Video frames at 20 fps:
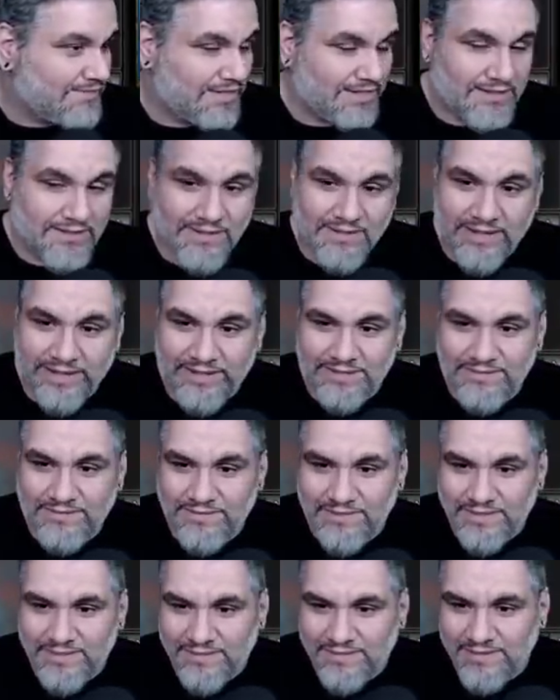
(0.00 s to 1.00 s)
Oh, okay.
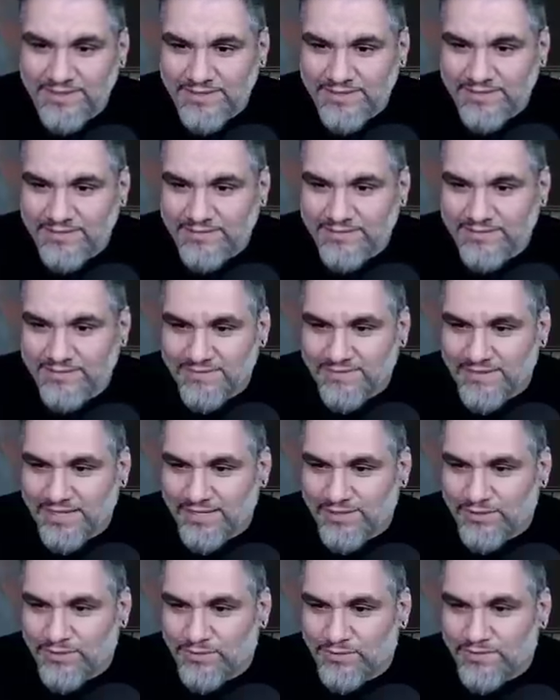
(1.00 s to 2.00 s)
Well,
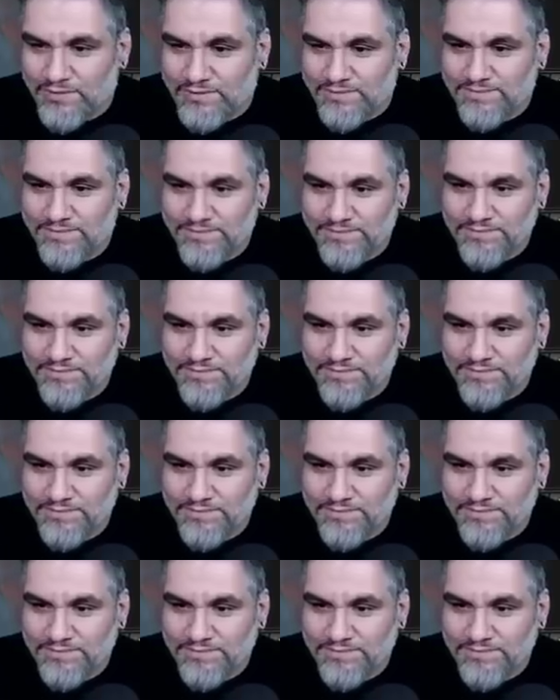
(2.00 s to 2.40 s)
that's cool.